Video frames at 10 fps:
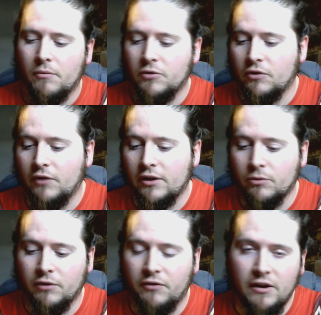Stuff like
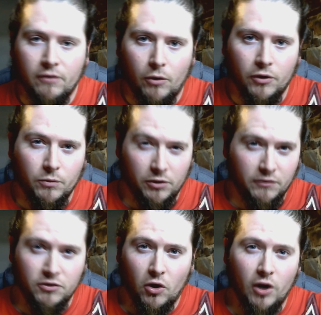some of the FIFA ones, once
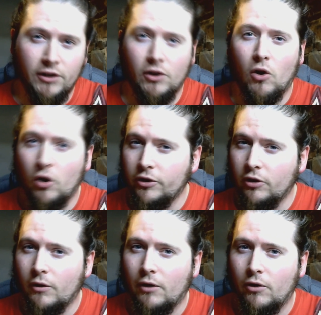I've sorted the
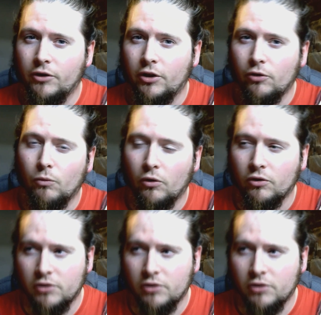audio out on the new one,